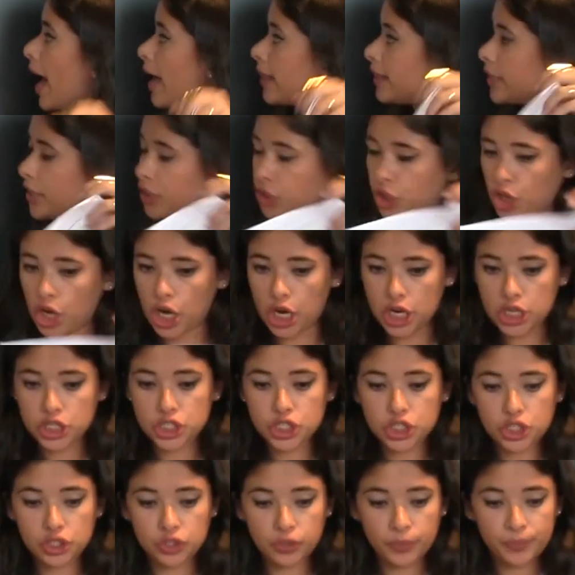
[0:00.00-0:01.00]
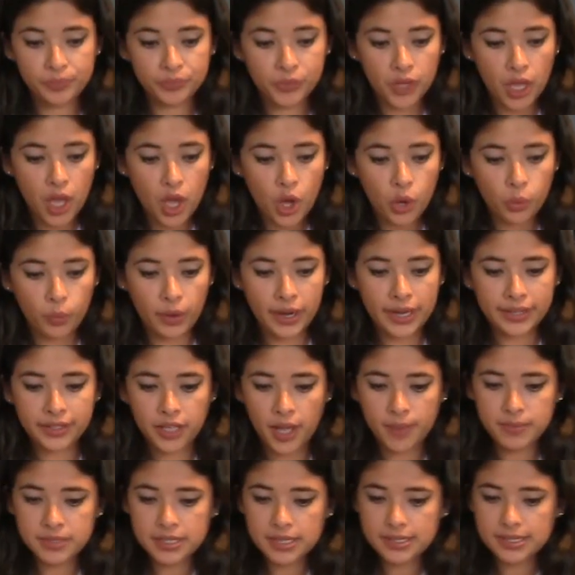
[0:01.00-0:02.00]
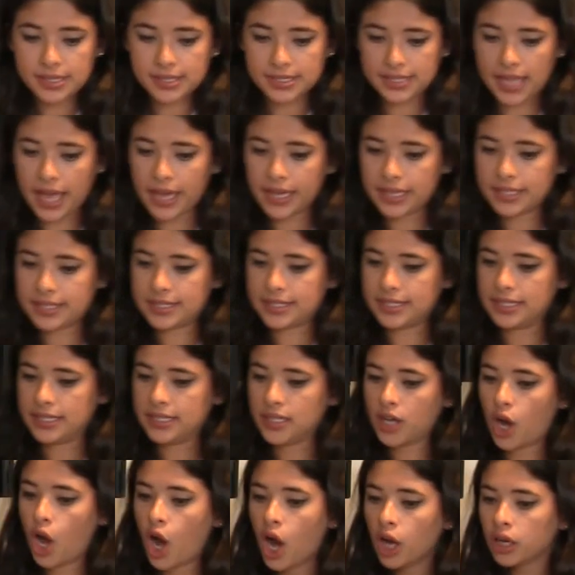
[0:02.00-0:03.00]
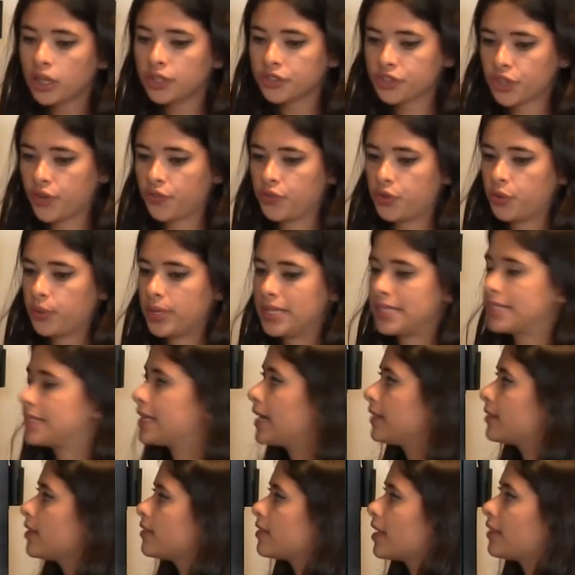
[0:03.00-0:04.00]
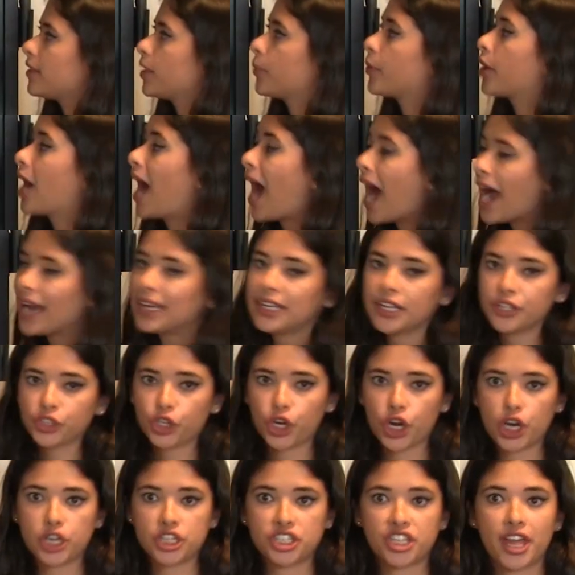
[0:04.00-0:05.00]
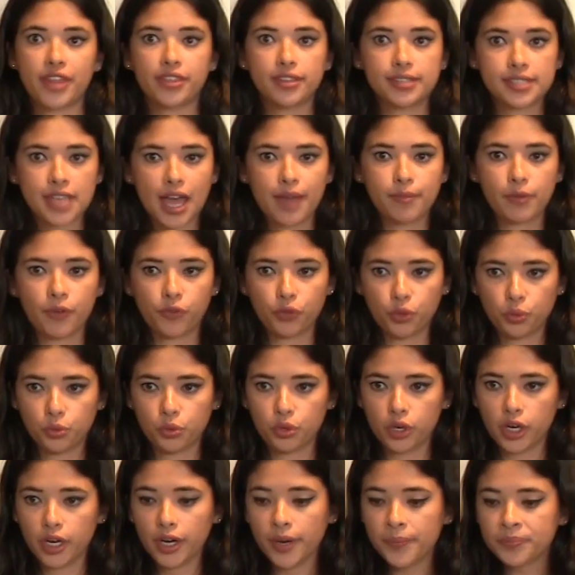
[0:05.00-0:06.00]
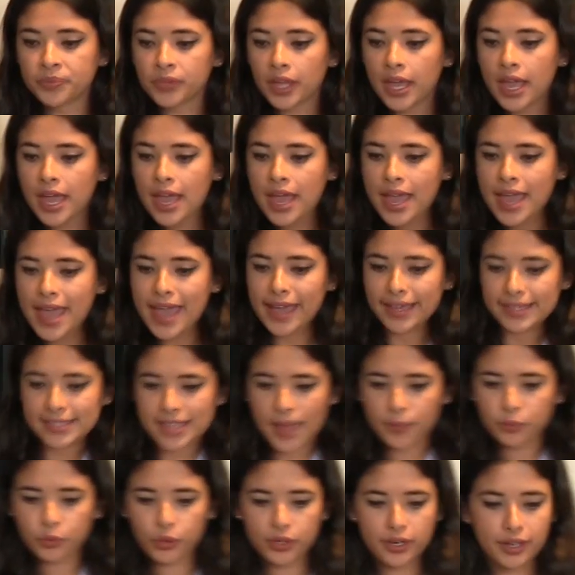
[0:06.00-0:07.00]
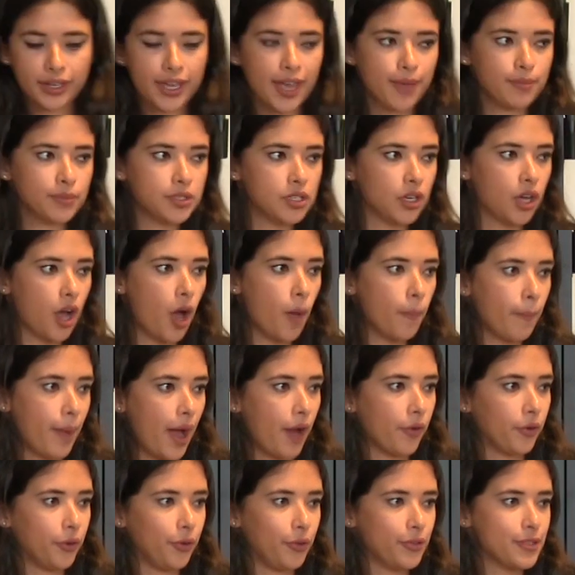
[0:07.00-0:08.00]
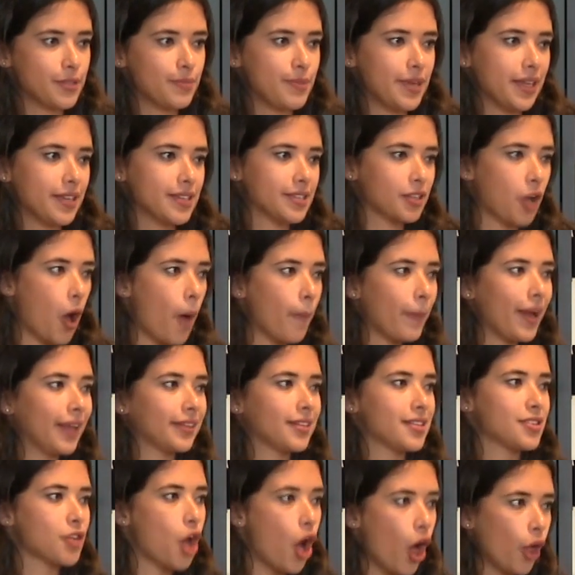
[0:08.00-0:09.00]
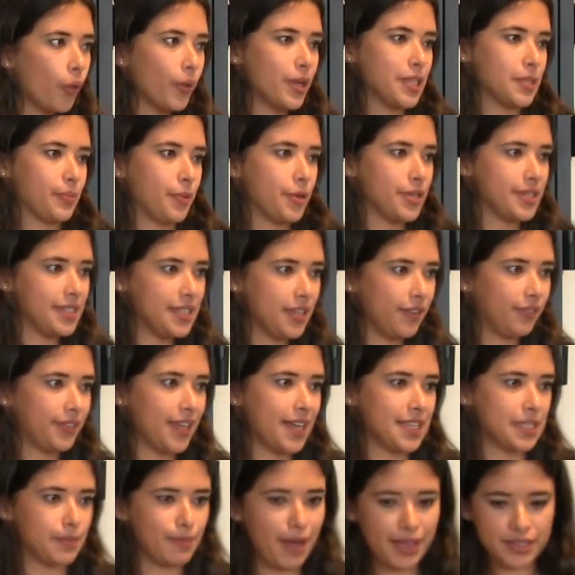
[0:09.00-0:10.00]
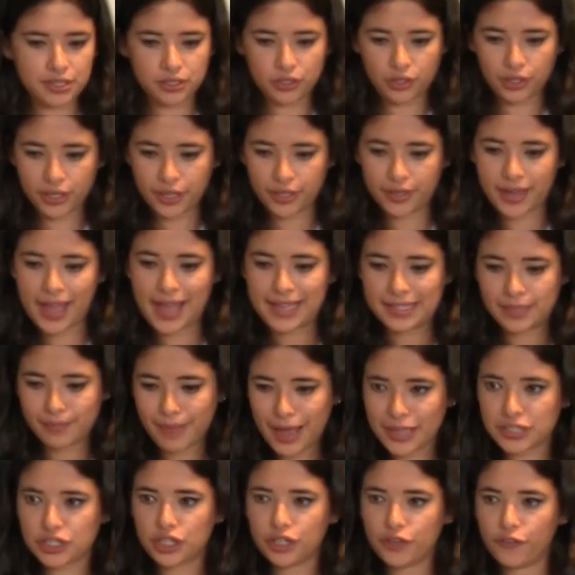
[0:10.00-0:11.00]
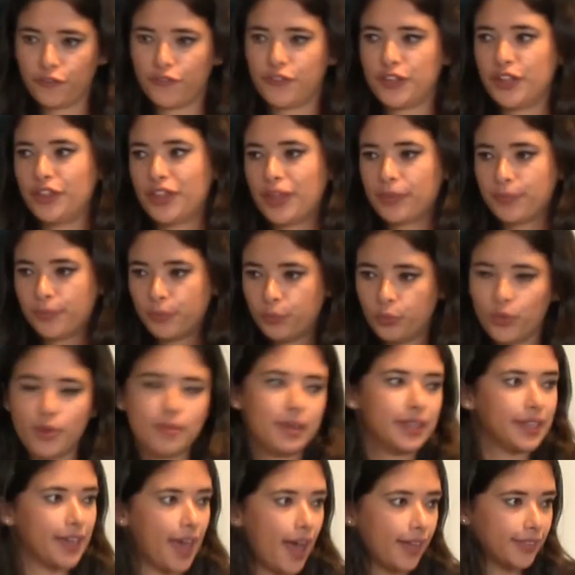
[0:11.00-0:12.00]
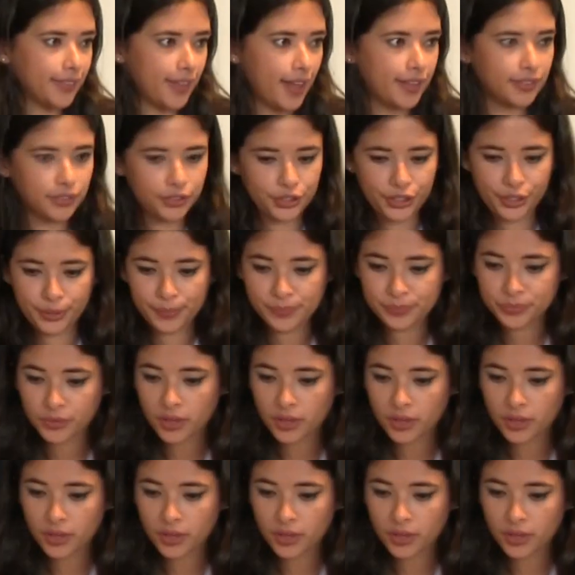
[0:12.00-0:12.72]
highly encouraged. When it comes to society, all interviewees stated that they were highly encouraged at the time of the war, except when it came to combat roles, because combat is always perceived as a masculine field that women can't enter.